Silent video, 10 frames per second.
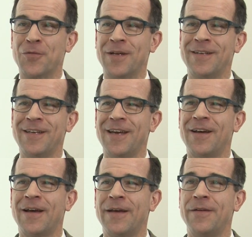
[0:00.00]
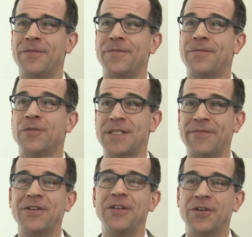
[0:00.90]
Whitney. I for
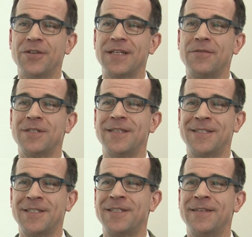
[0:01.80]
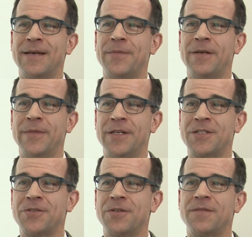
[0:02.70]
seven years, I was the Assistant Deputy
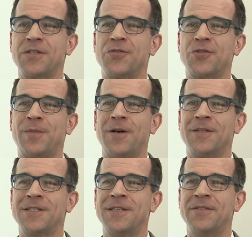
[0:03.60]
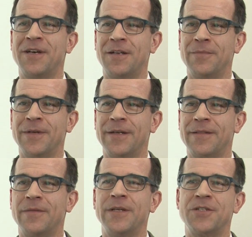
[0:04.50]
Minister of Social Policy Development
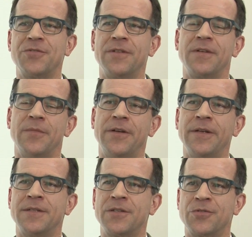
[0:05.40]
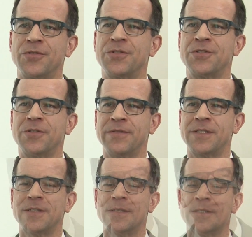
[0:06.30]
at the Ministry of Community and Social
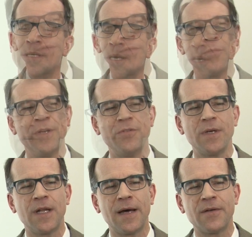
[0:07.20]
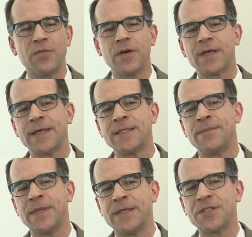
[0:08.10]
Services. We do a lot of work as a
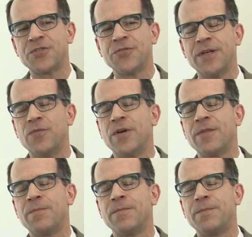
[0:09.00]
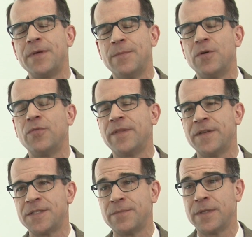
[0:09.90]
ministry with people with
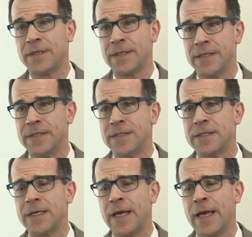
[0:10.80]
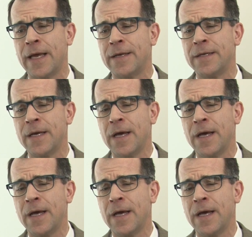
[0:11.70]
disabilities, and